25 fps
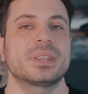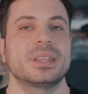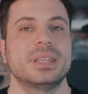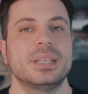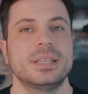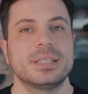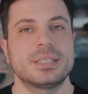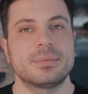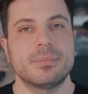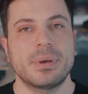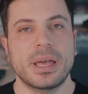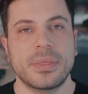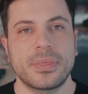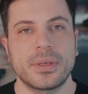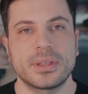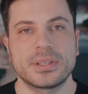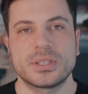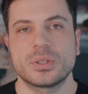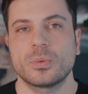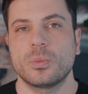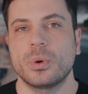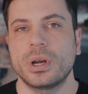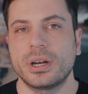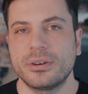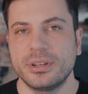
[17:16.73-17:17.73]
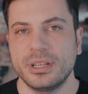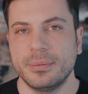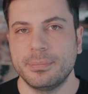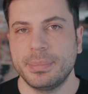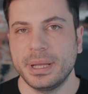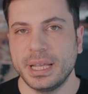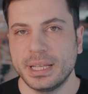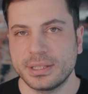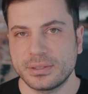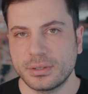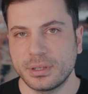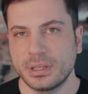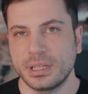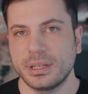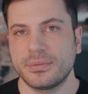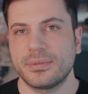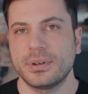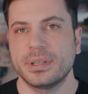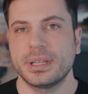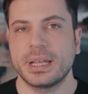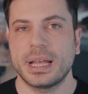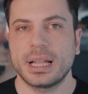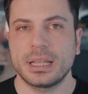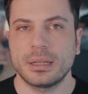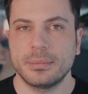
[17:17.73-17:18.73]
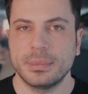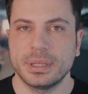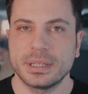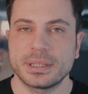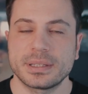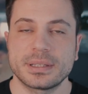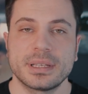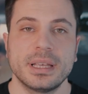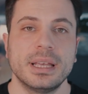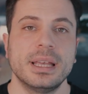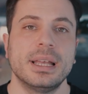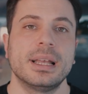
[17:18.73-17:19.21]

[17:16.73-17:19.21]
These methods vary based on different elements,